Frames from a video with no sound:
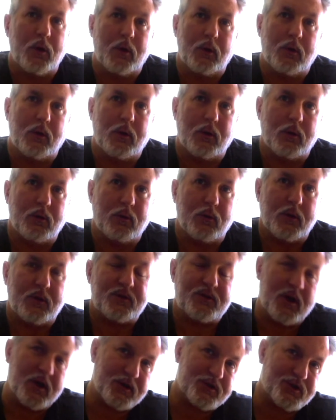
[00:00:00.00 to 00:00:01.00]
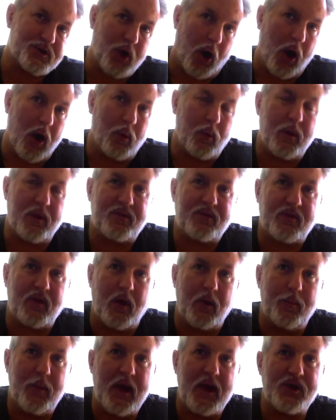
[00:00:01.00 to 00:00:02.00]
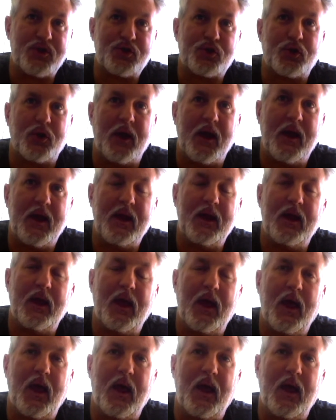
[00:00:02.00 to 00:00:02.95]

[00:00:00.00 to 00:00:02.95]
And it's going to start with some history